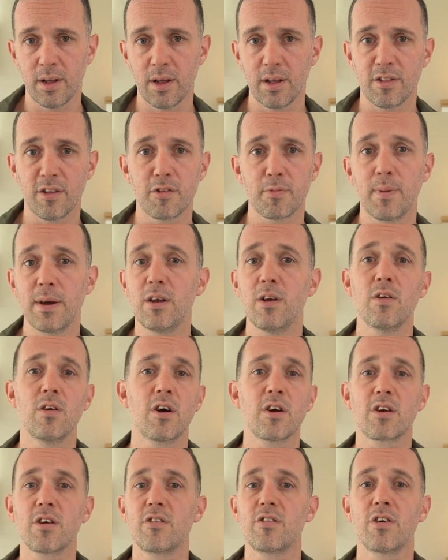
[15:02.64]
This may look
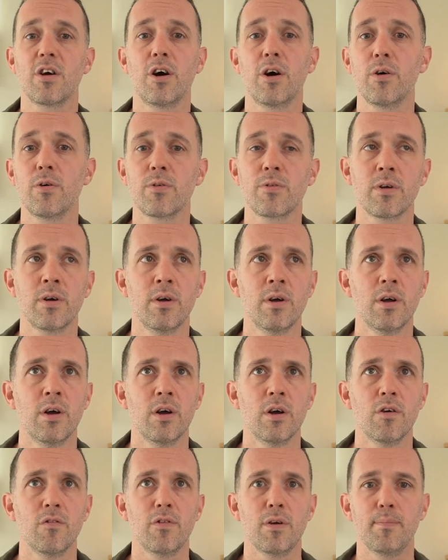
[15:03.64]
like a child
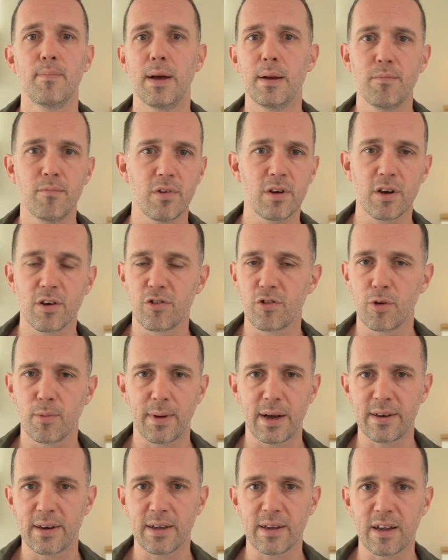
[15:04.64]
remembering a
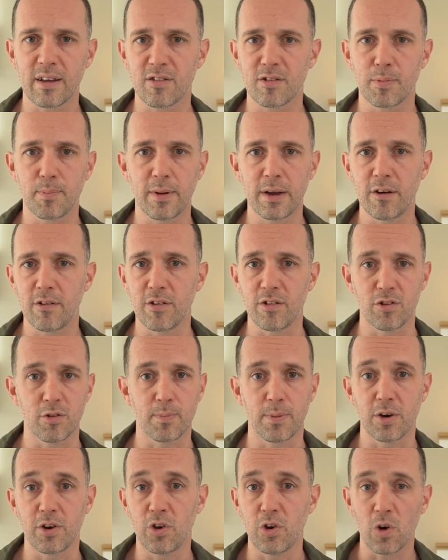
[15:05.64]
traumatic experience
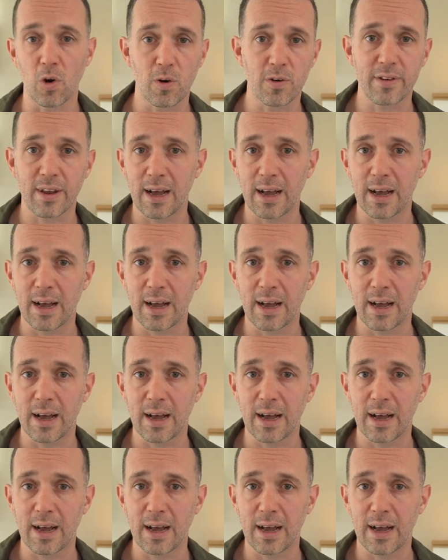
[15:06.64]
but not